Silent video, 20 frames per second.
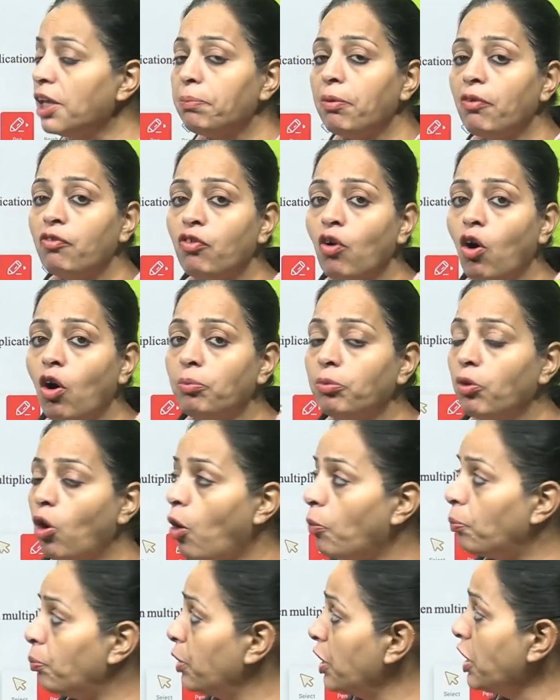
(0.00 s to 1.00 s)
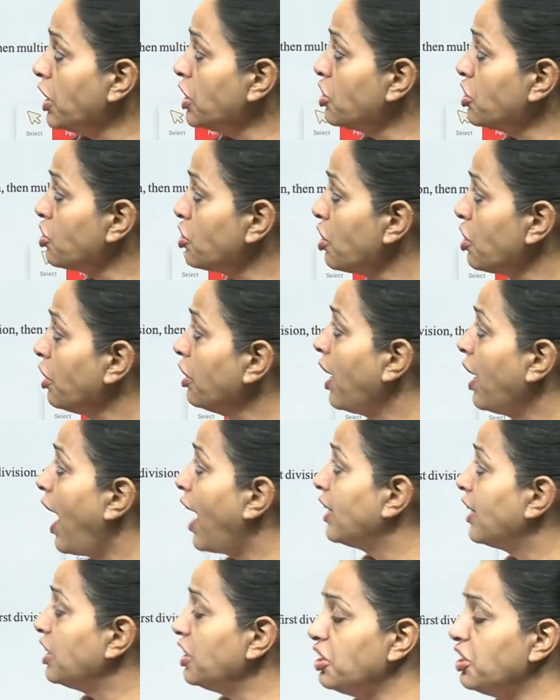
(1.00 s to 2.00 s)
they performed operation,
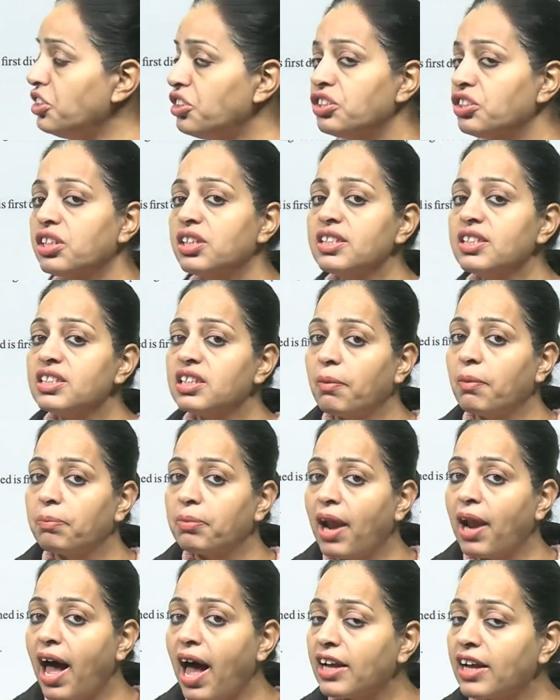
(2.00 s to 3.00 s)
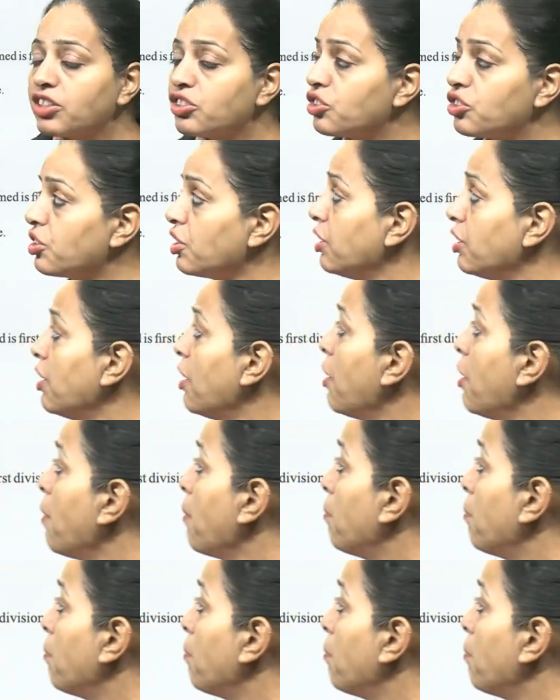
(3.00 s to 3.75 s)
addition, subtraction,